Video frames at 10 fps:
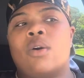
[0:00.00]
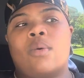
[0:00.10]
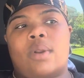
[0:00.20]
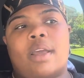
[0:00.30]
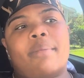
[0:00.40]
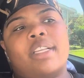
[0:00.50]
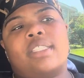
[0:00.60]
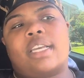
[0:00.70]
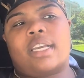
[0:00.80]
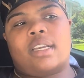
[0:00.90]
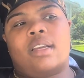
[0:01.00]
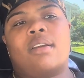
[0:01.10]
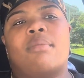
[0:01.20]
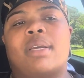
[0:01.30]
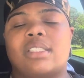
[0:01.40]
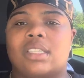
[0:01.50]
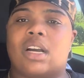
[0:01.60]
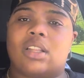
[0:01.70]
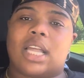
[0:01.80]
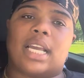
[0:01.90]
with that being said, make sure
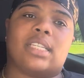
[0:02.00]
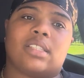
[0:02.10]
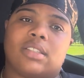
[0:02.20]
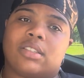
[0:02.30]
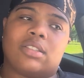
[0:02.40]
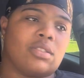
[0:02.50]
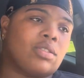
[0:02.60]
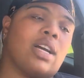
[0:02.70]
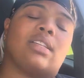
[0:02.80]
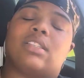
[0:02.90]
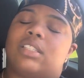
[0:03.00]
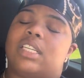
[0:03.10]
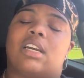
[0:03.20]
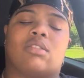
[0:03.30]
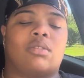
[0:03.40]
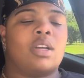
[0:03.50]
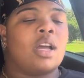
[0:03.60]
y'all like, subscribe to the channel,